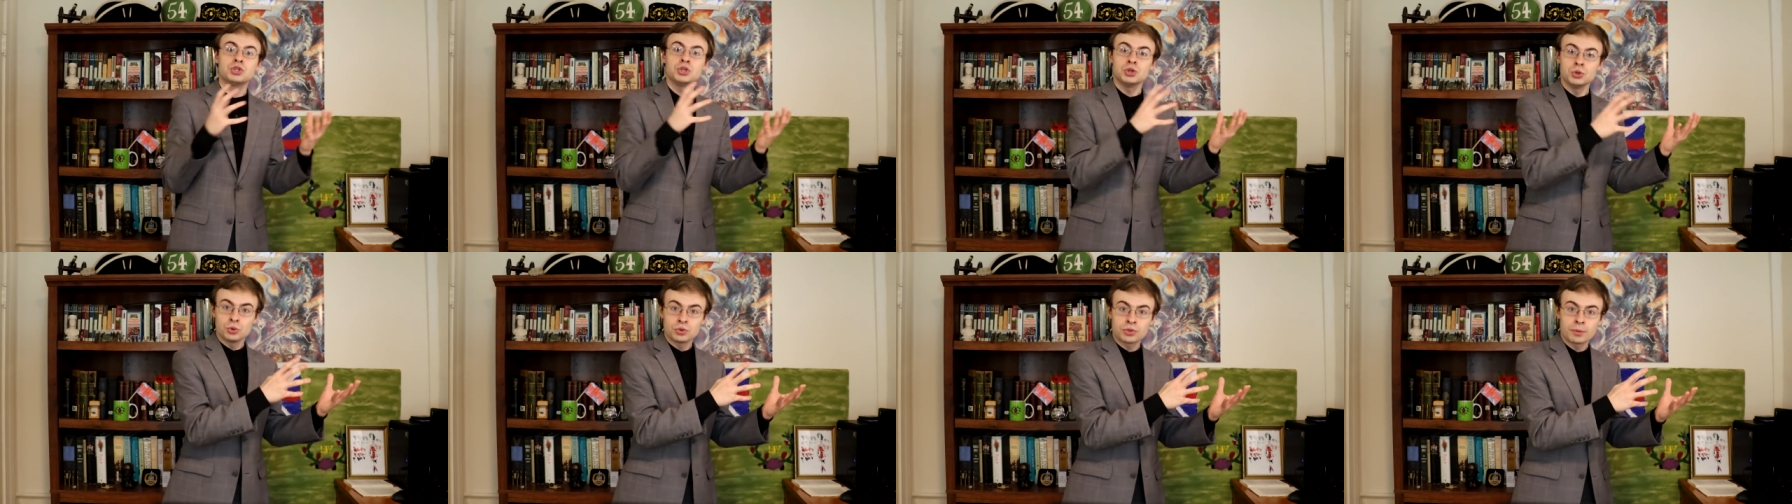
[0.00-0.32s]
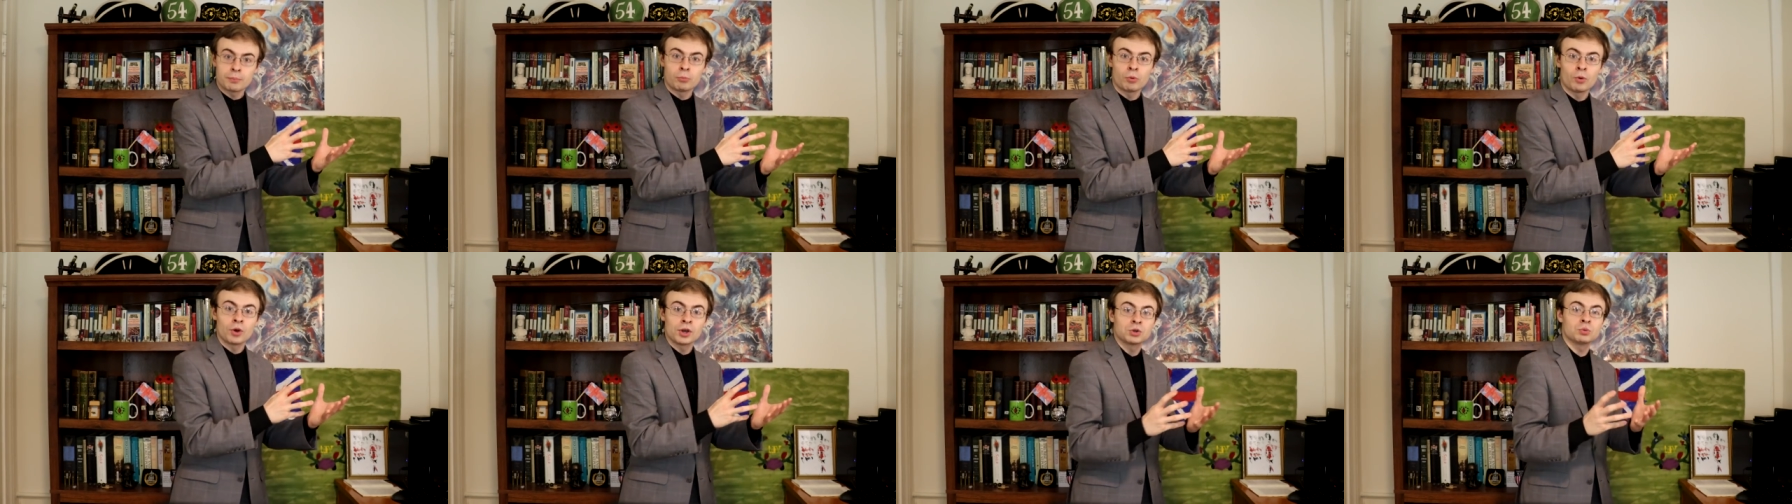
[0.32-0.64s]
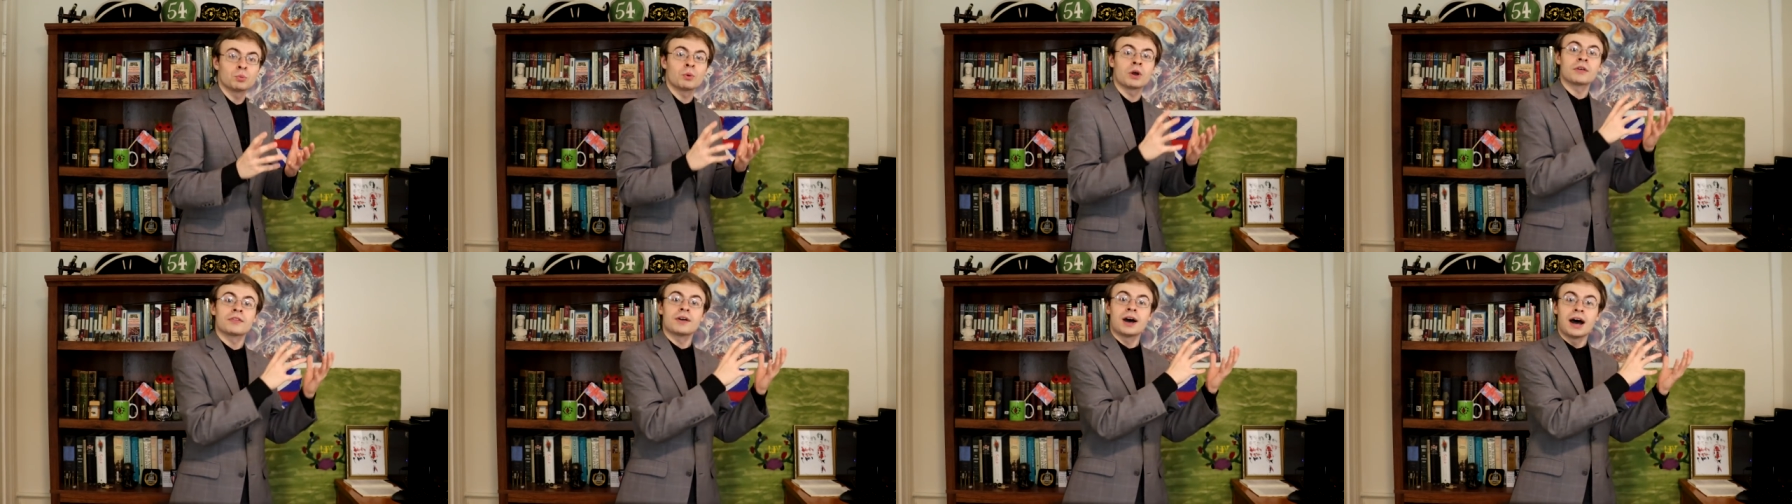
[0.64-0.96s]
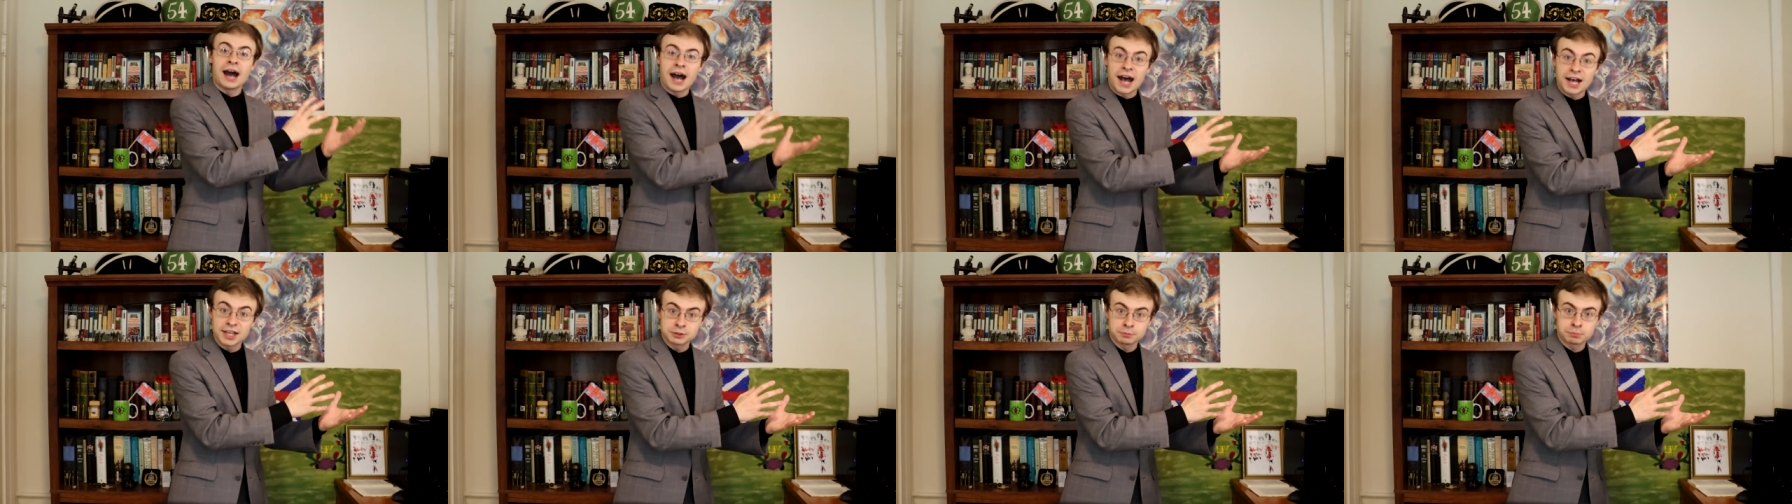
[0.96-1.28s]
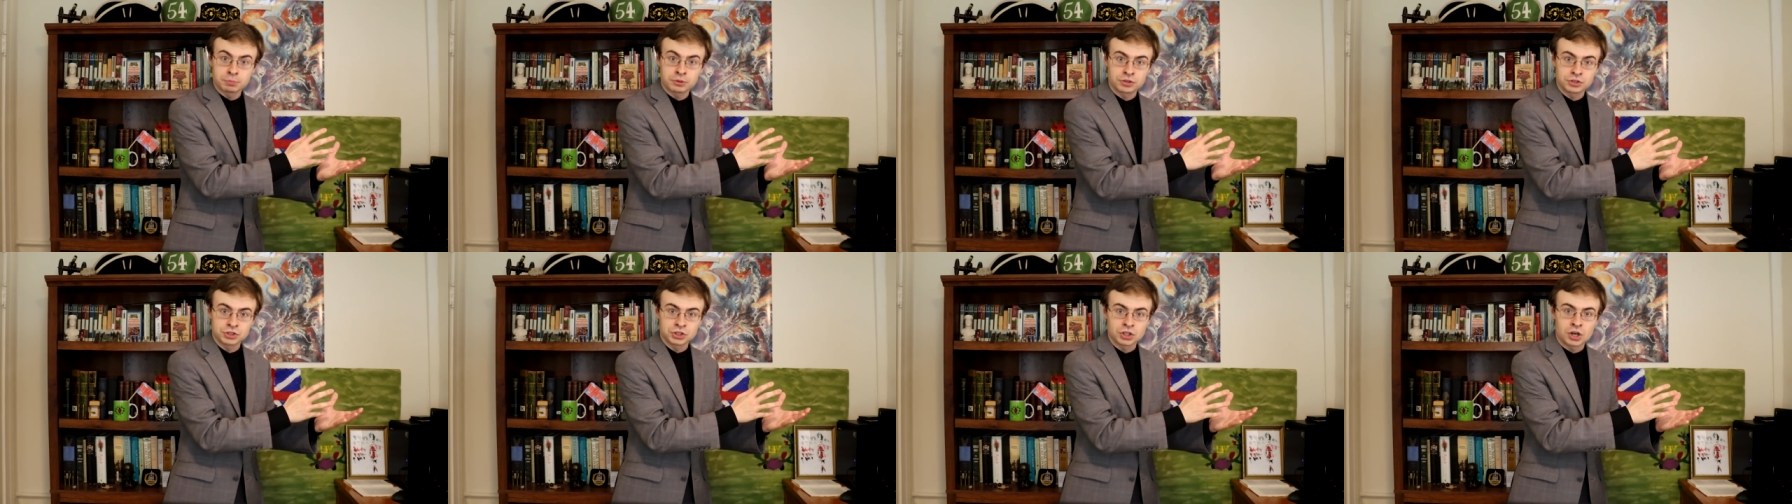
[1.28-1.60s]
to the point where the
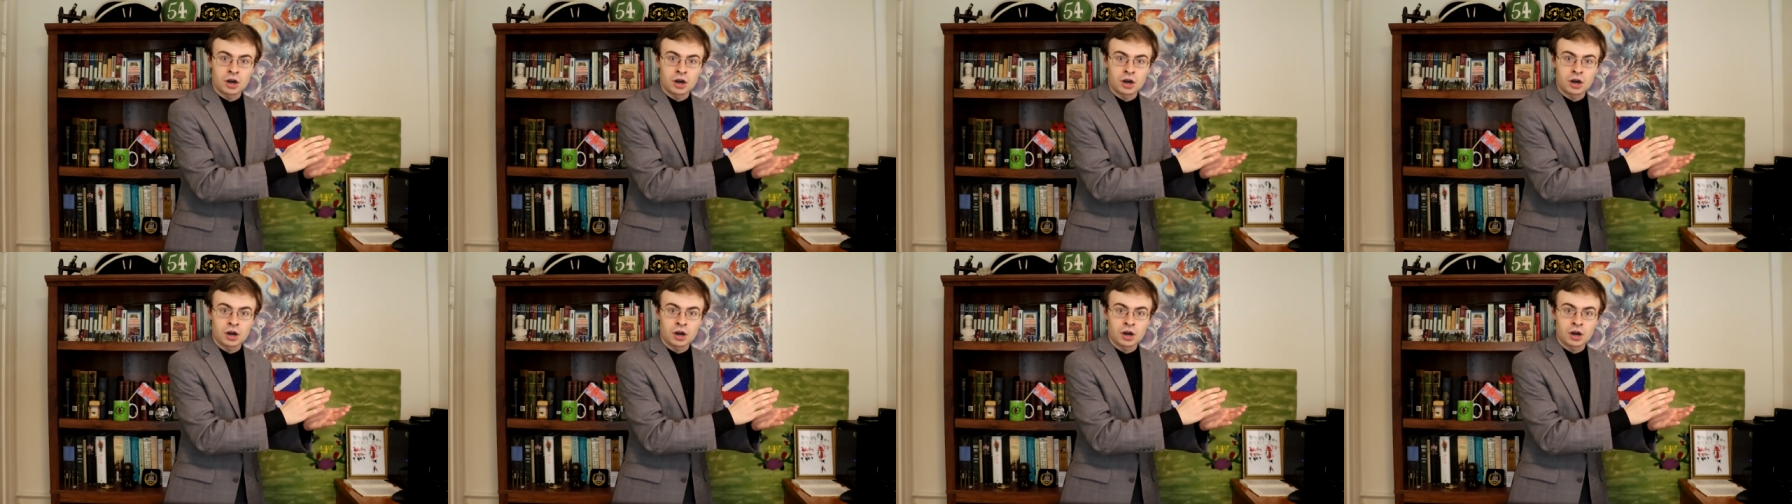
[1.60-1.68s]
hospitals